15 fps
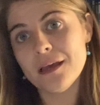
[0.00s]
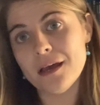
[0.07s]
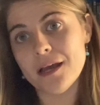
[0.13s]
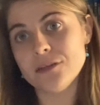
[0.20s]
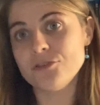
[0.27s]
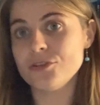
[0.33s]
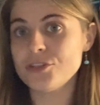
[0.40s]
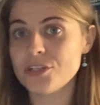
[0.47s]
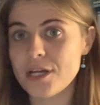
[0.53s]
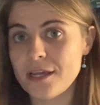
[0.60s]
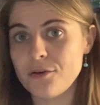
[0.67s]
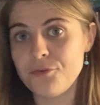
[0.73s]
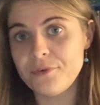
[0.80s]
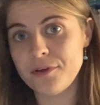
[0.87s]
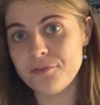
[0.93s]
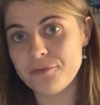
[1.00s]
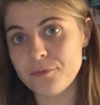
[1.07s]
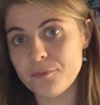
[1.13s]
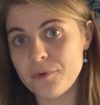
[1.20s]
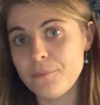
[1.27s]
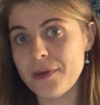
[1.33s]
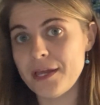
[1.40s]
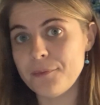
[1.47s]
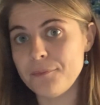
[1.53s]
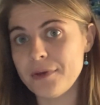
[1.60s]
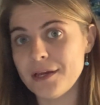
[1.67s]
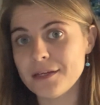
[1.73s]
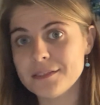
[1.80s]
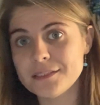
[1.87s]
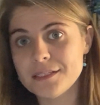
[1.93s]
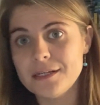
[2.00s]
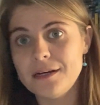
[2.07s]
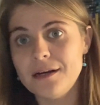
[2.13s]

I just shied away from the Mad Max